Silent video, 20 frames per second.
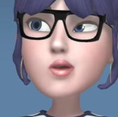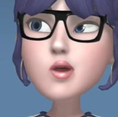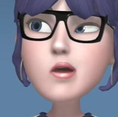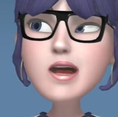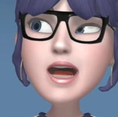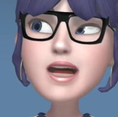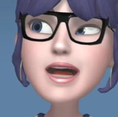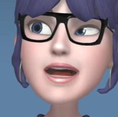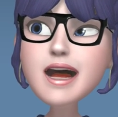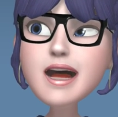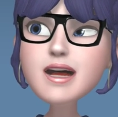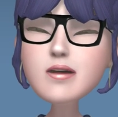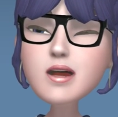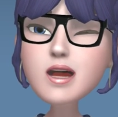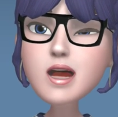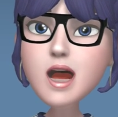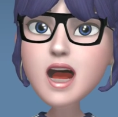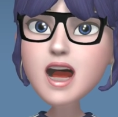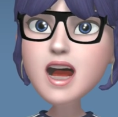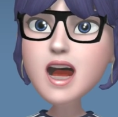And
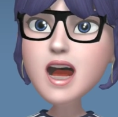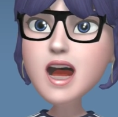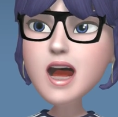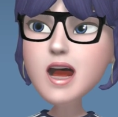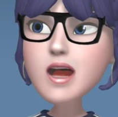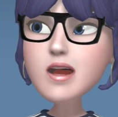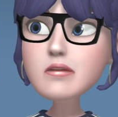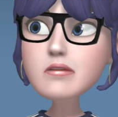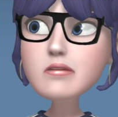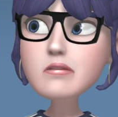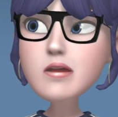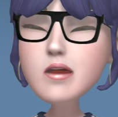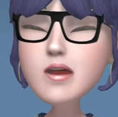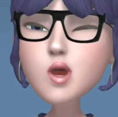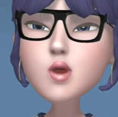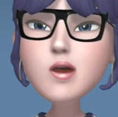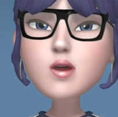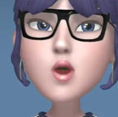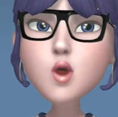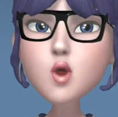I
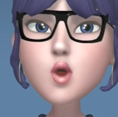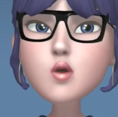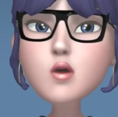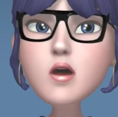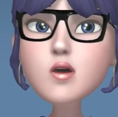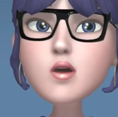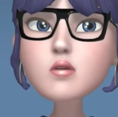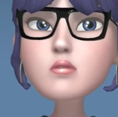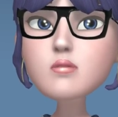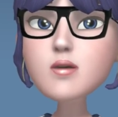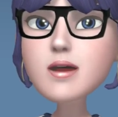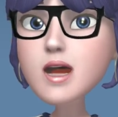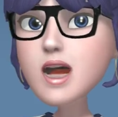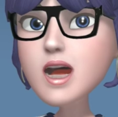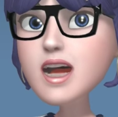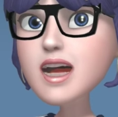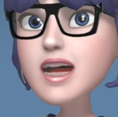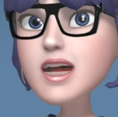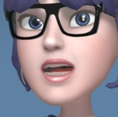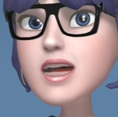kind of thought I was
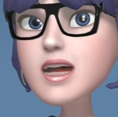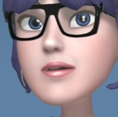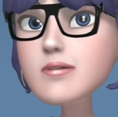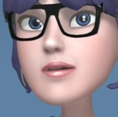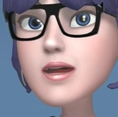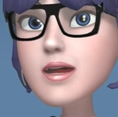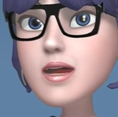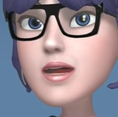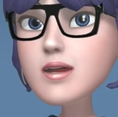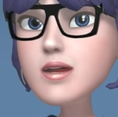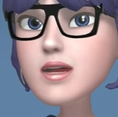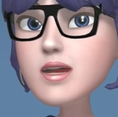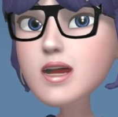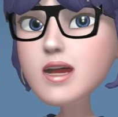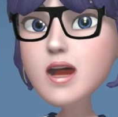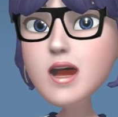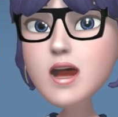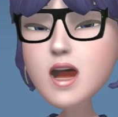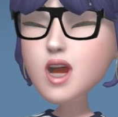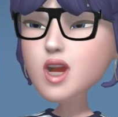dying. I mean,
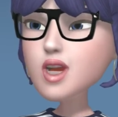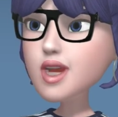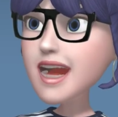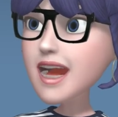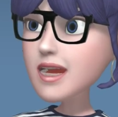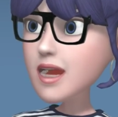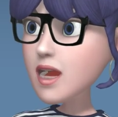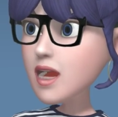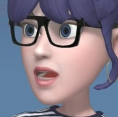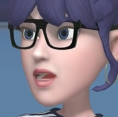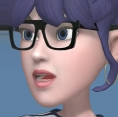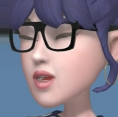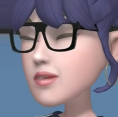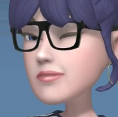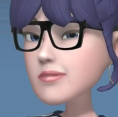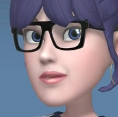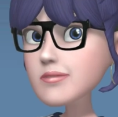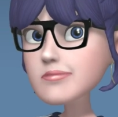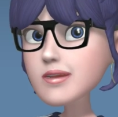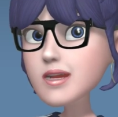I also had these
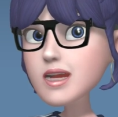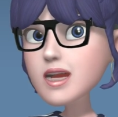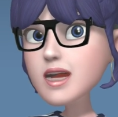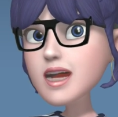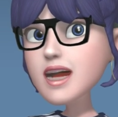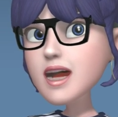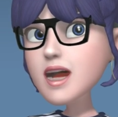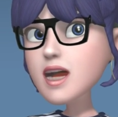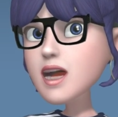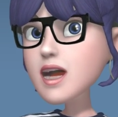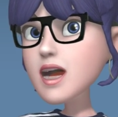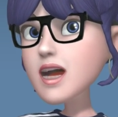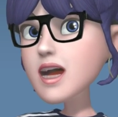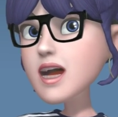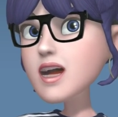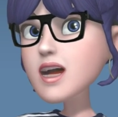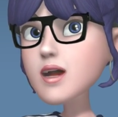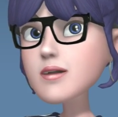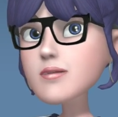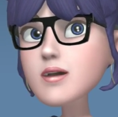lumps in my neck
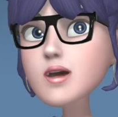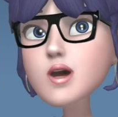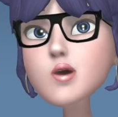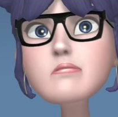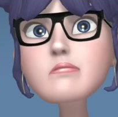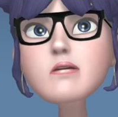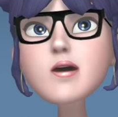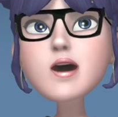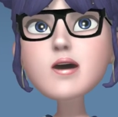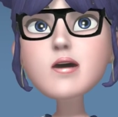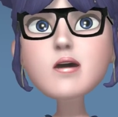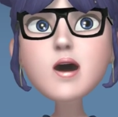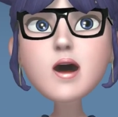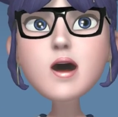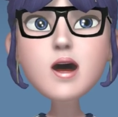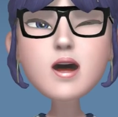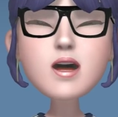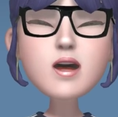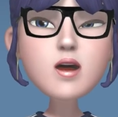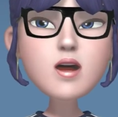and
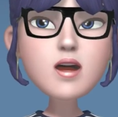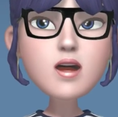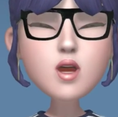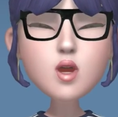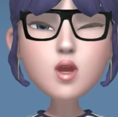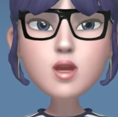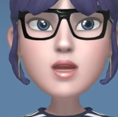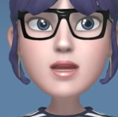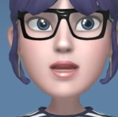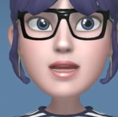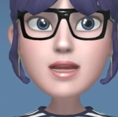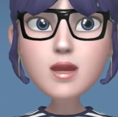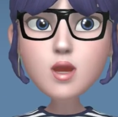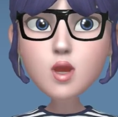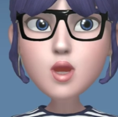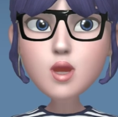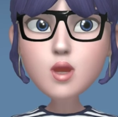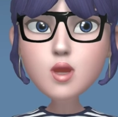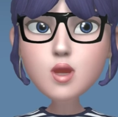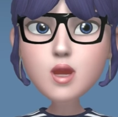splenomegaly, so
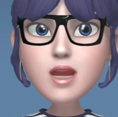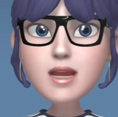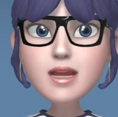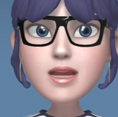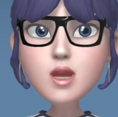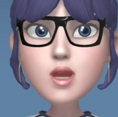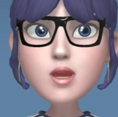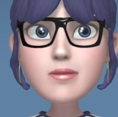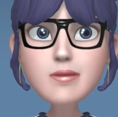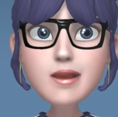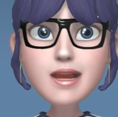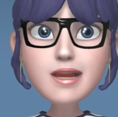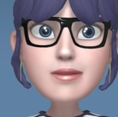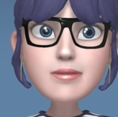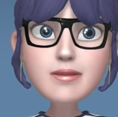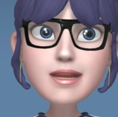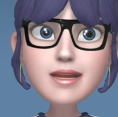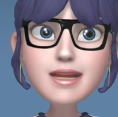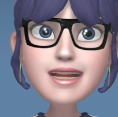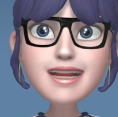I thought
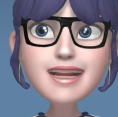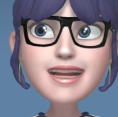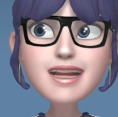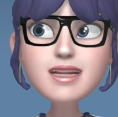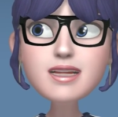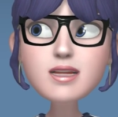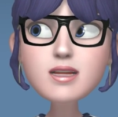maybe